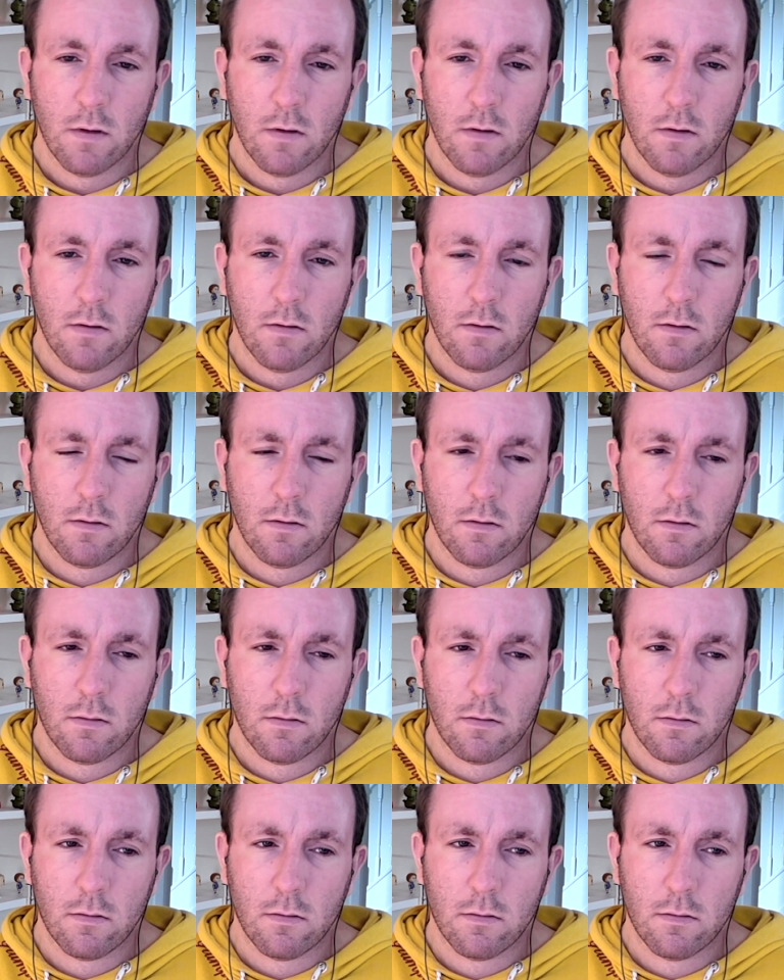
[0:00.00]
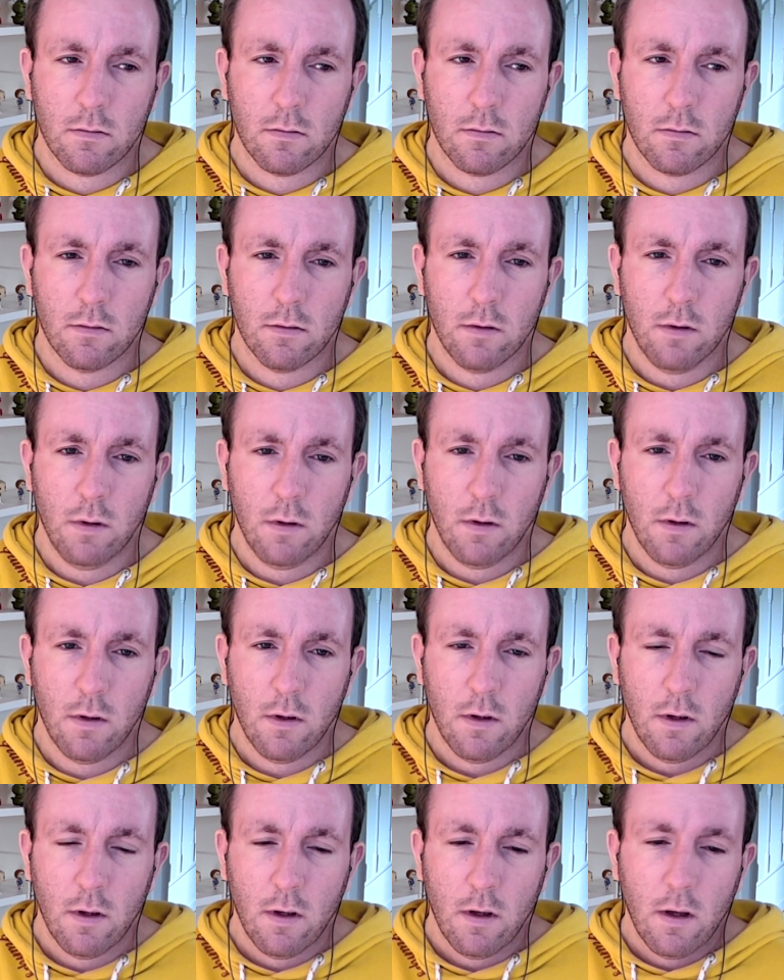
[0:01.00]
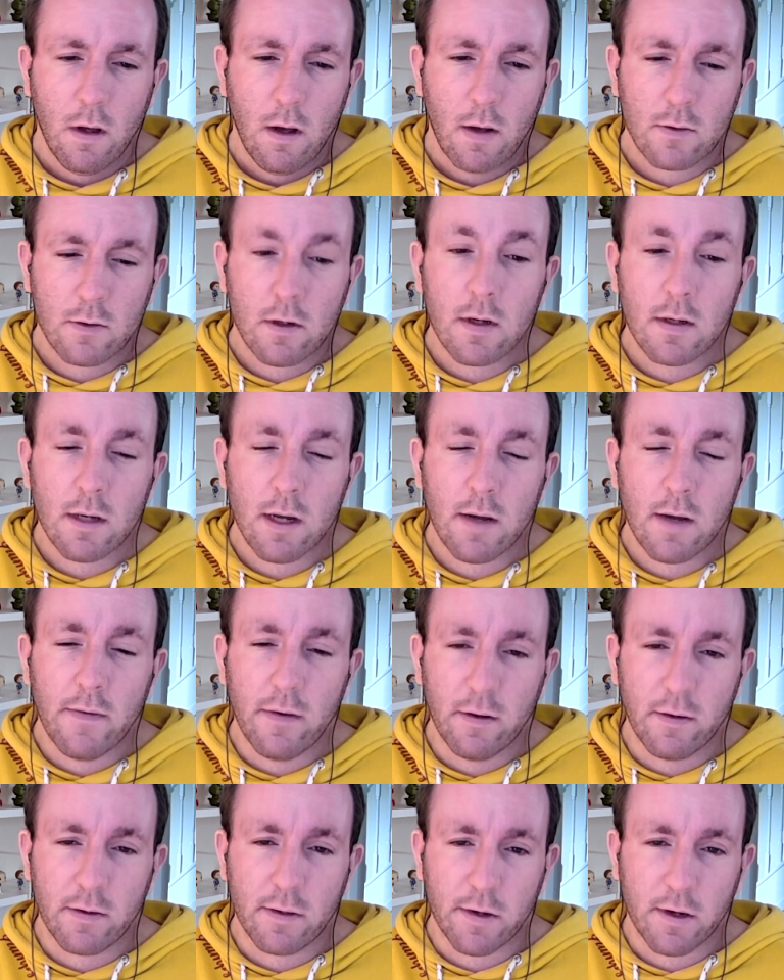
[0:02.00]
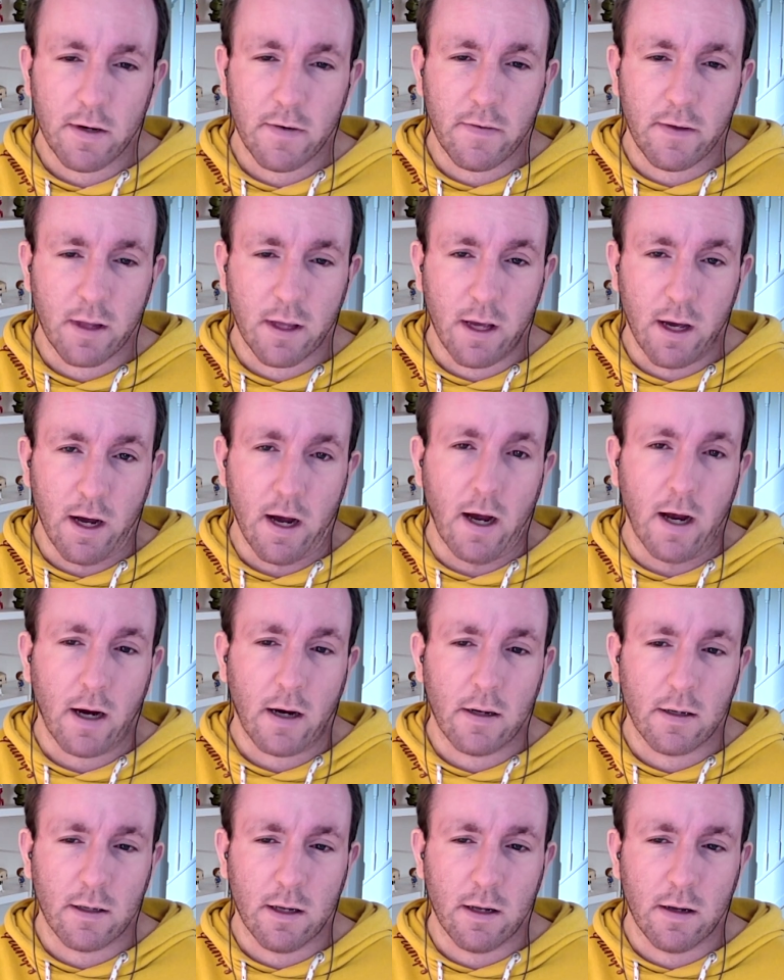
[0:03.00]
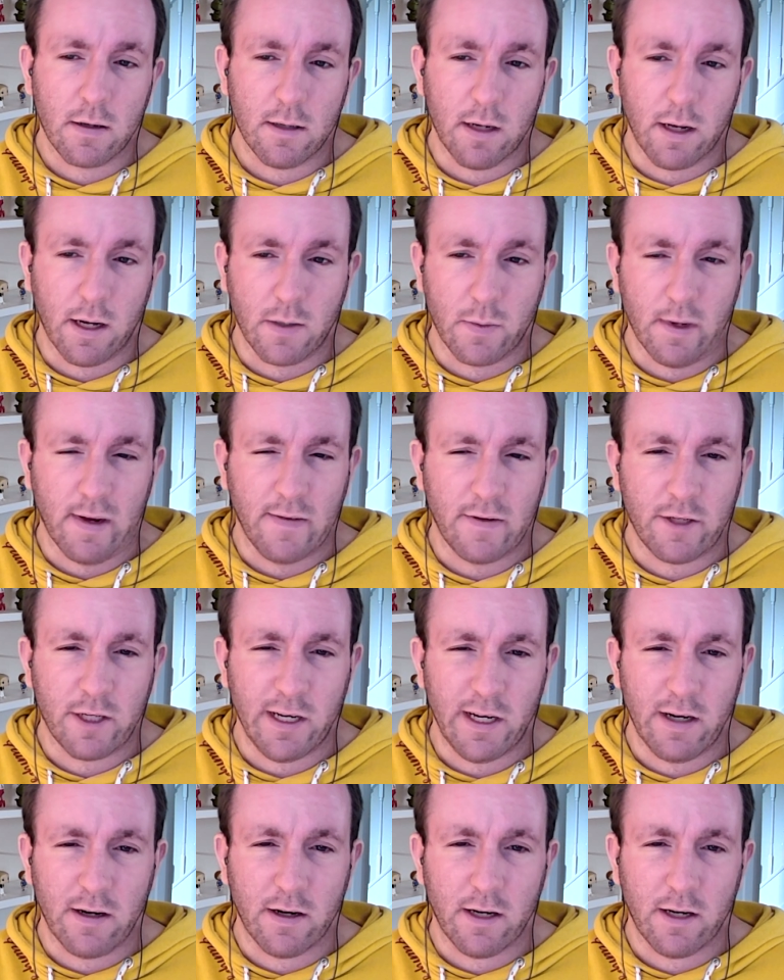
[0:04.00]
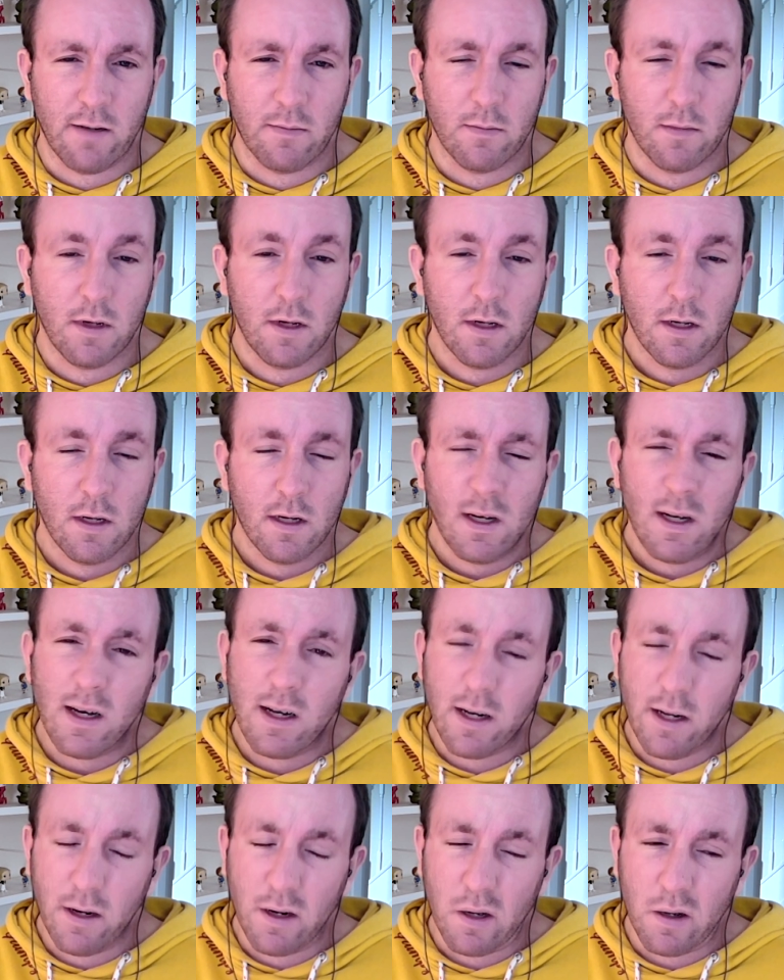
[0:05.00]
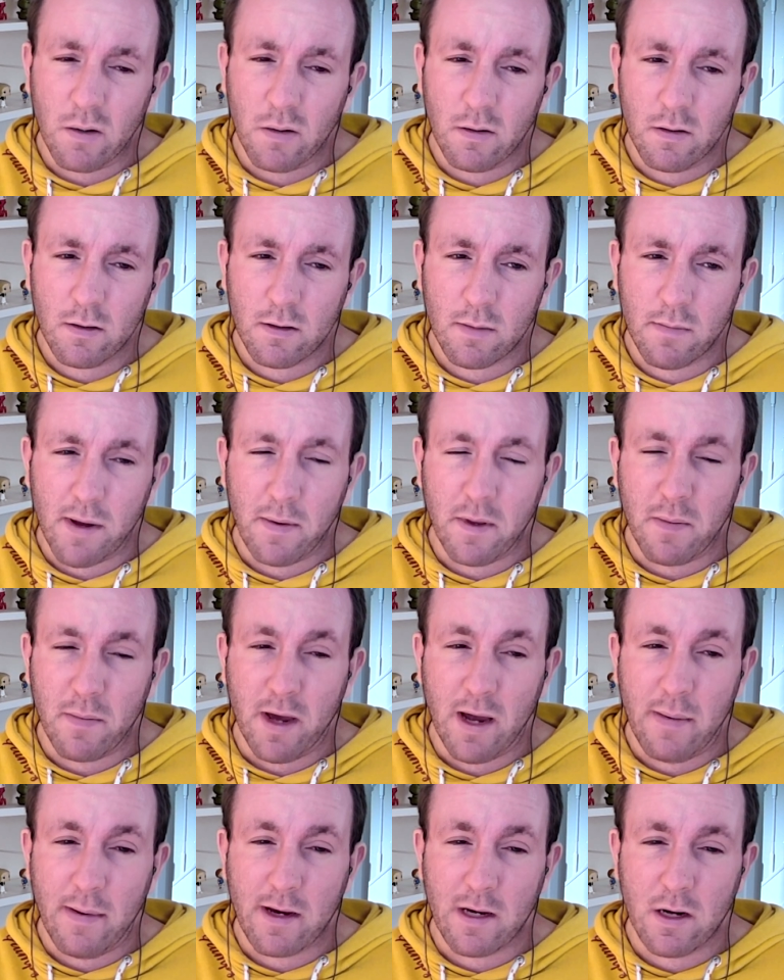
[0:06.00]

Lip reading: Oh. I was going to say I feel sorry for the guy because it looks like his wife's cheating on him and he knows maybe the baby's not